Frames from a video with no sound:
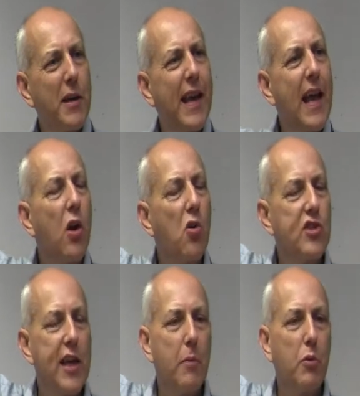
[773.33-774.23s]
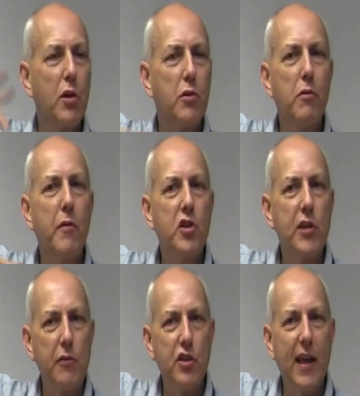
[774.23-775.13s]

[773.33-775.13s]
you get long table of derivatives.